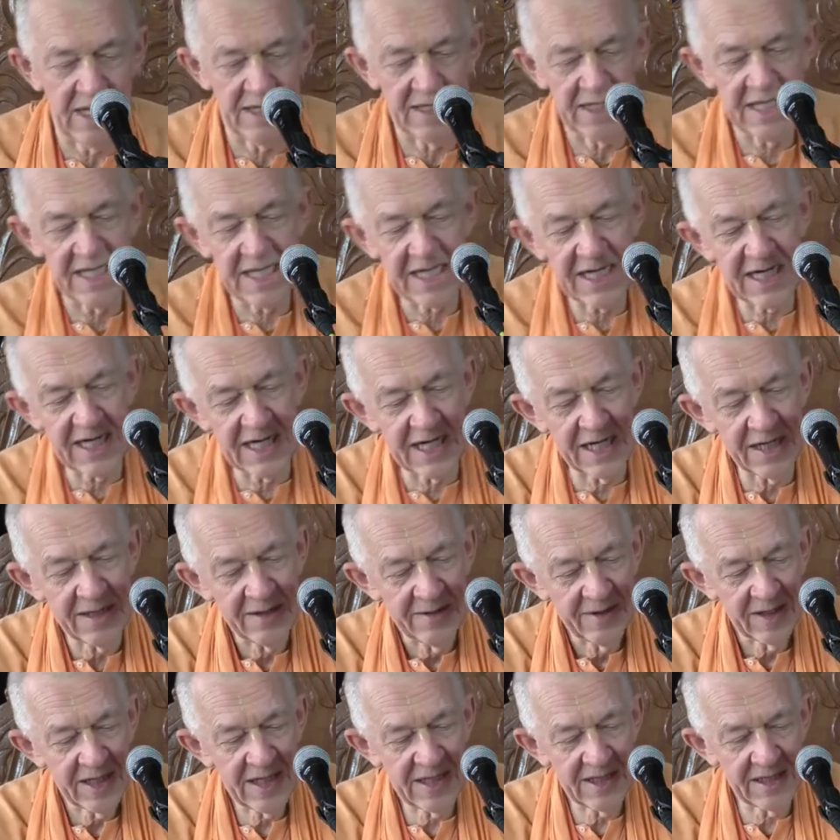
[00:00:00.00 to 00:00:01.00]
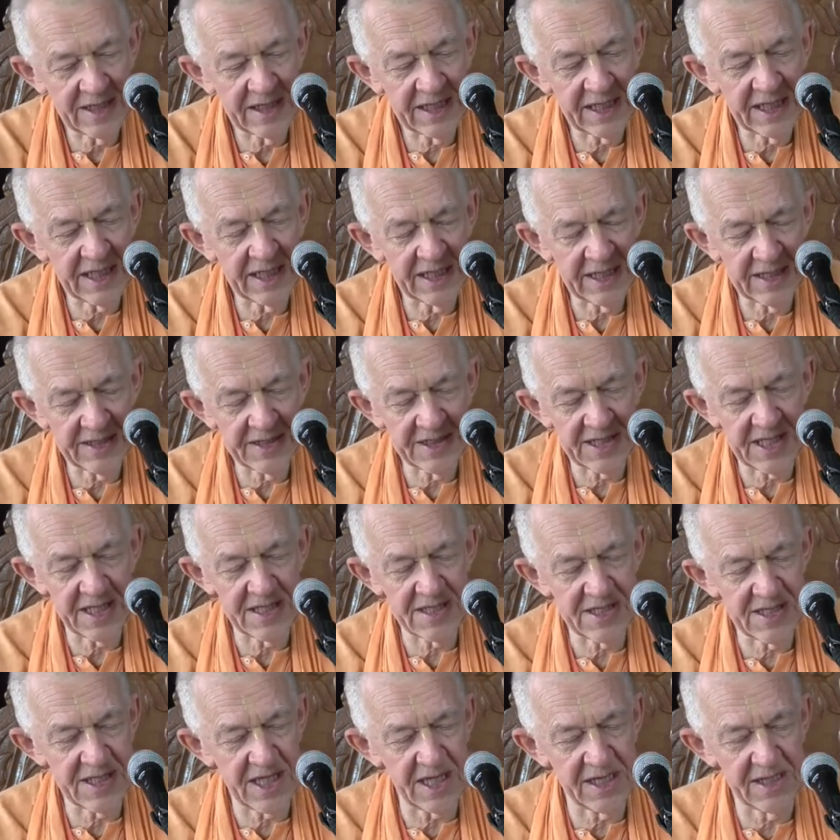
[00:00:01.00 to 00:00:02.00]
Here, here it
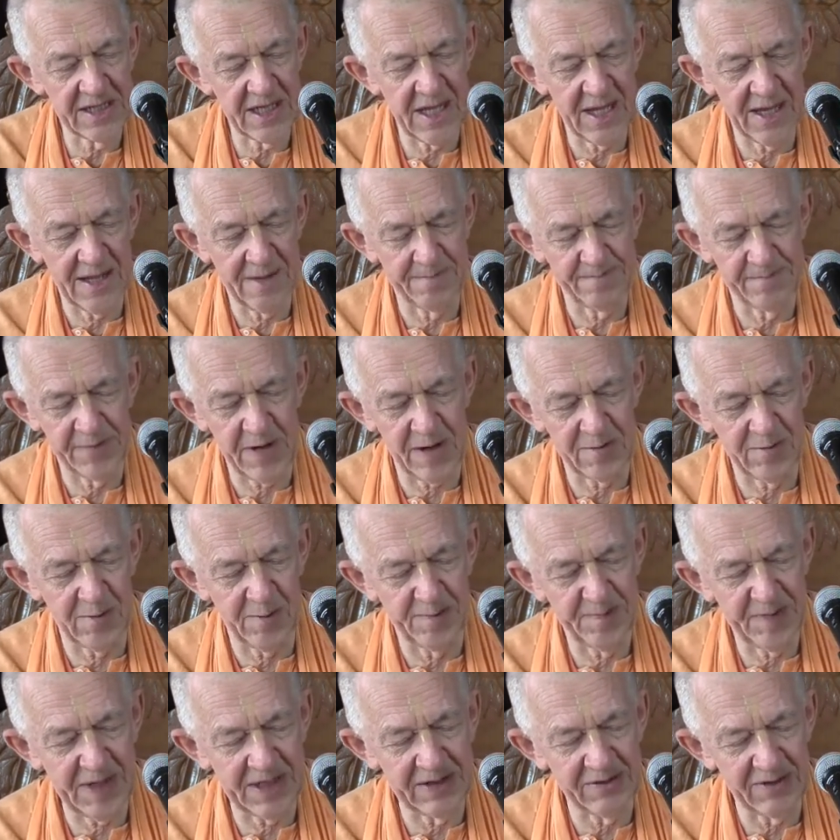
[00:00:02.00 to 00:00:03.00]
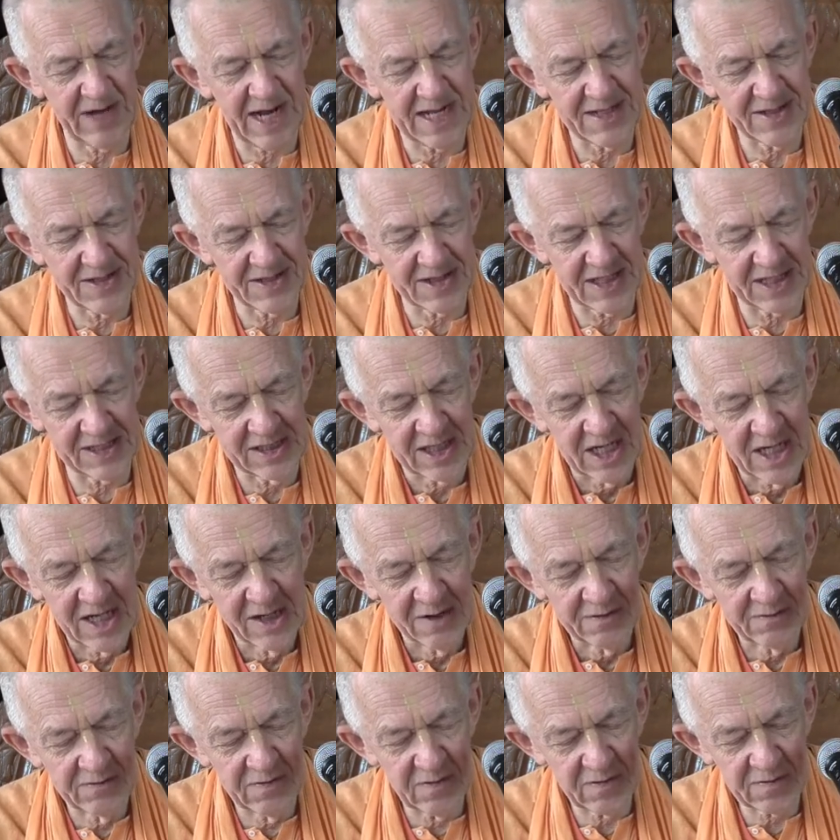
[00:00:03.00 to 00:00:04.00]
says that uh, Prabhupada writes that
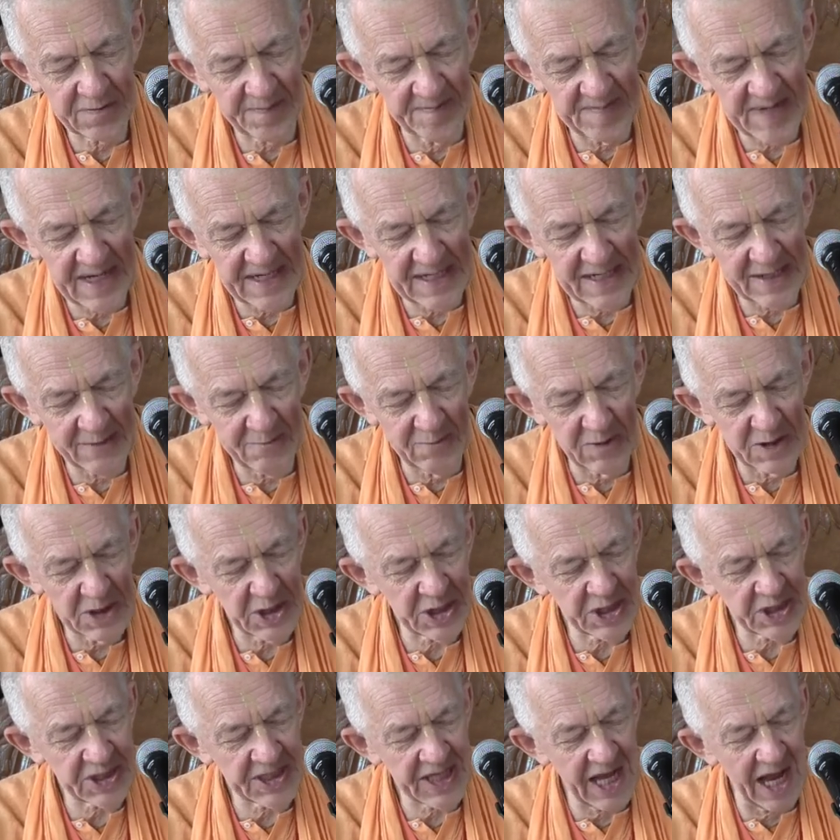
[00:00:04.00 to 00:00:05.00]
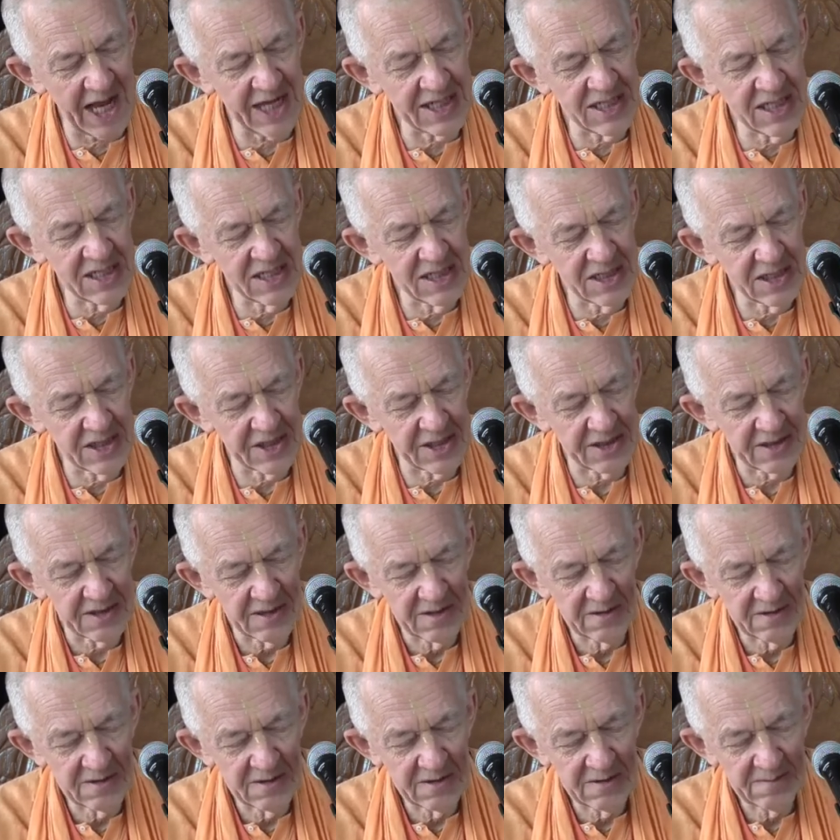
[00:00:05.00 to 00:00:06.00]
Rukmini was stunned
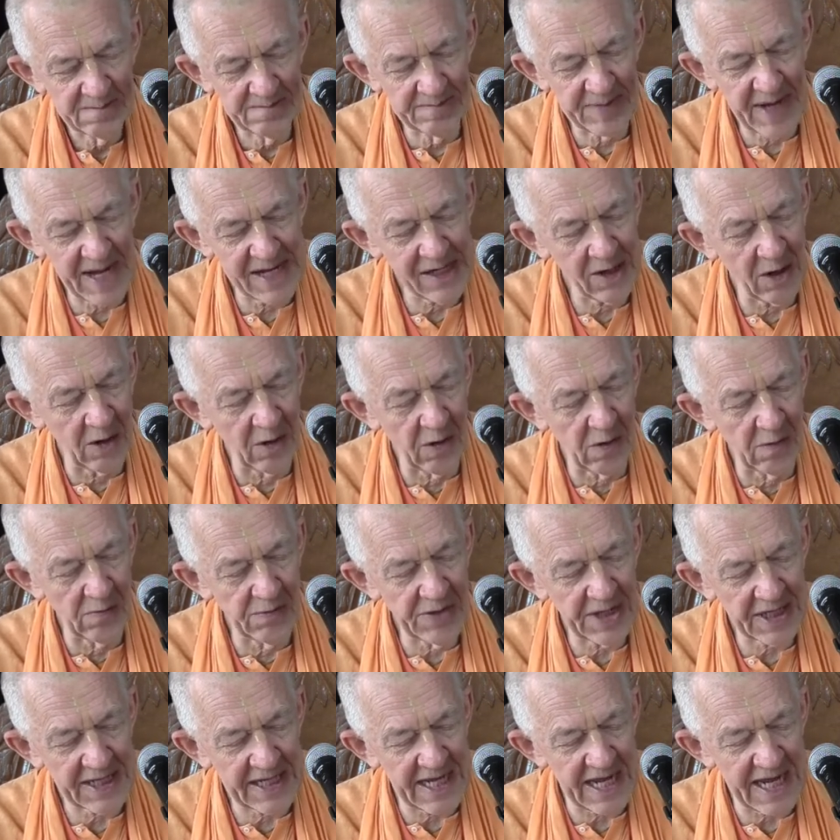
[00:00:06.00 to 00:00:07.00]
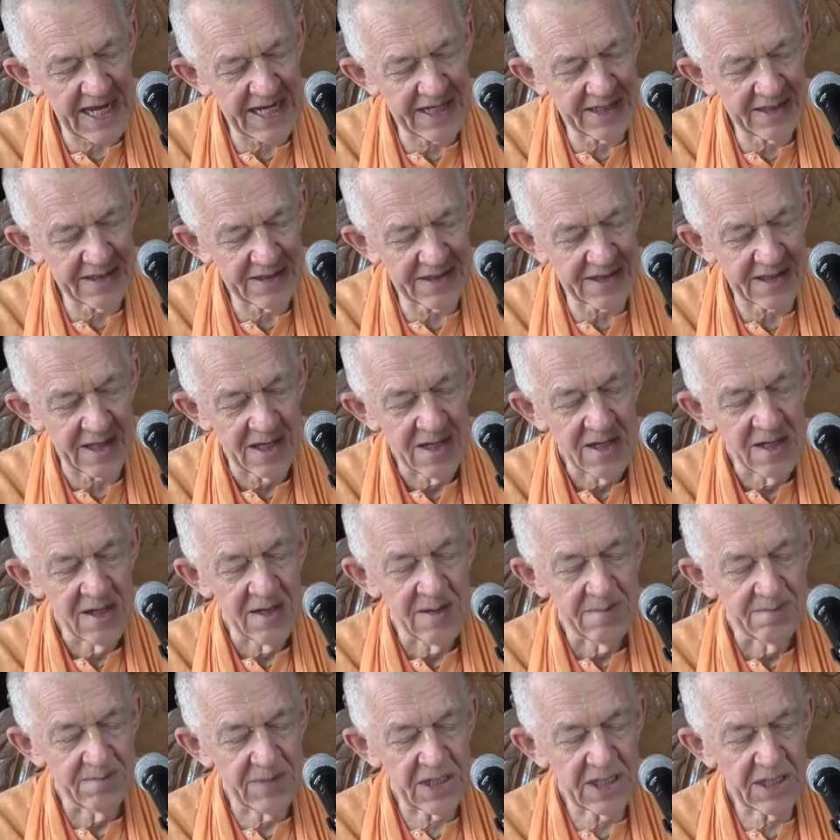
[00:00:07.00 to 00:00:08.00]
by all the kings
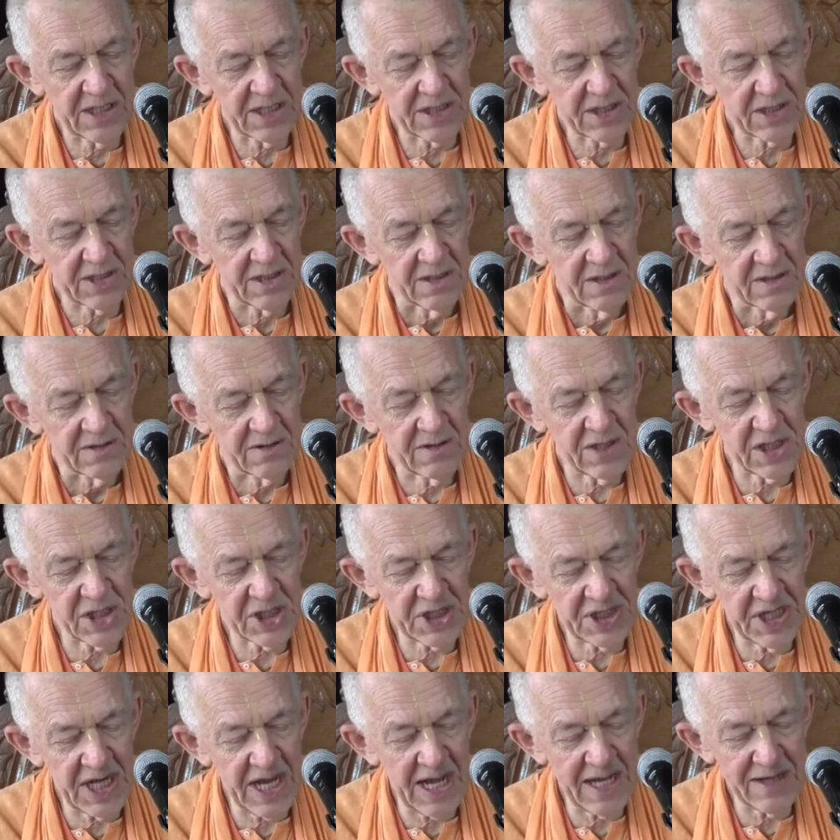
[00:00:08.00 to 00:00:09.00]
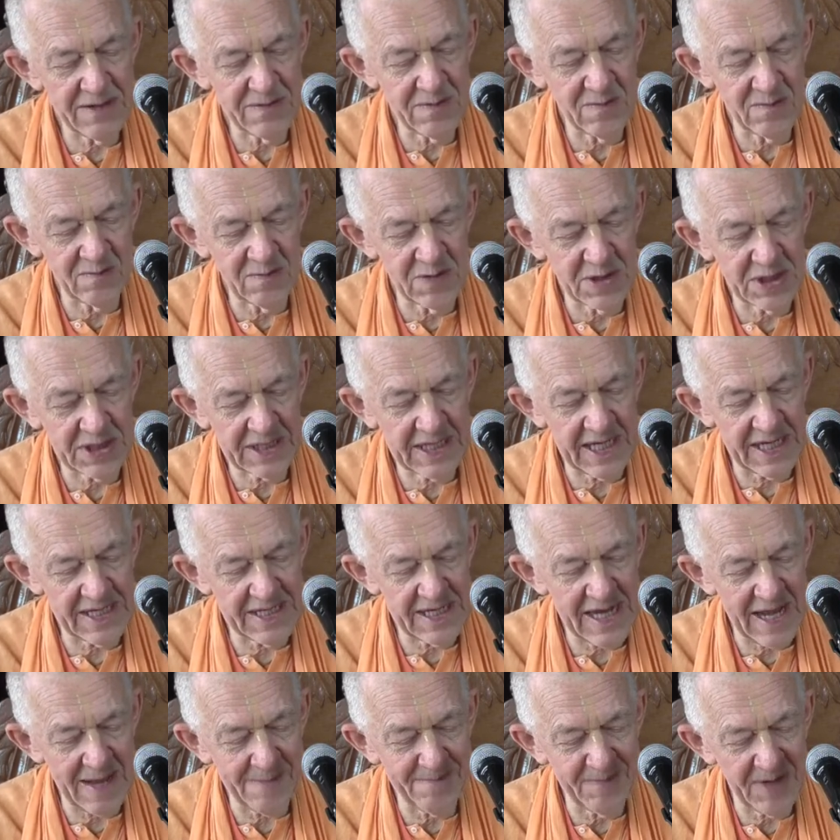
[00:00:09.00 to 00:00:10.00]
because Krishna was
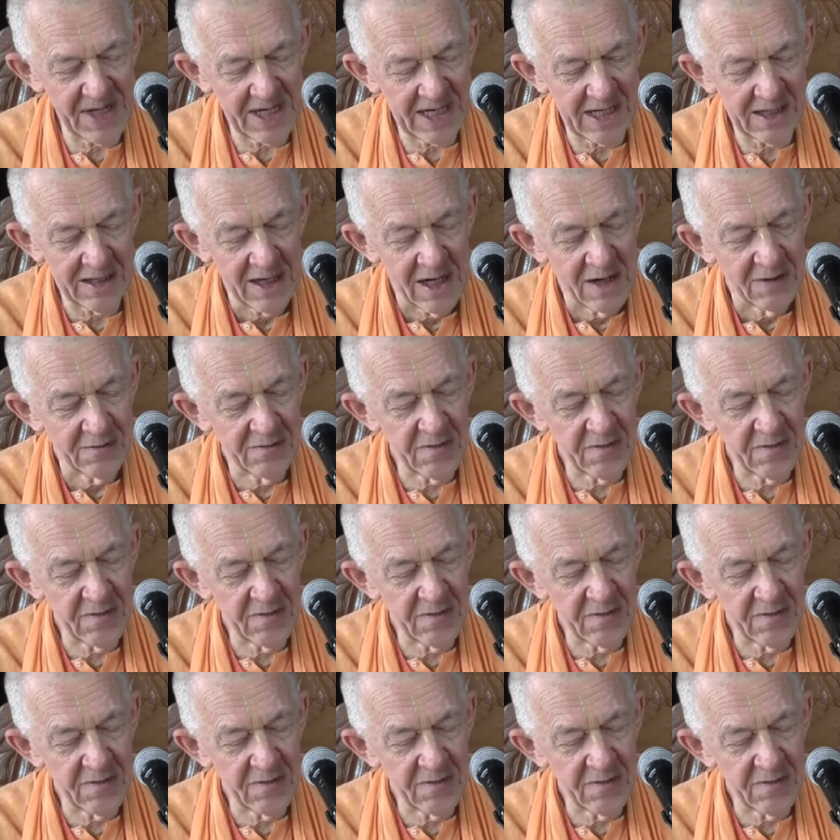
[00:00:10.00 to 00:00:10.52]
kidnapping her.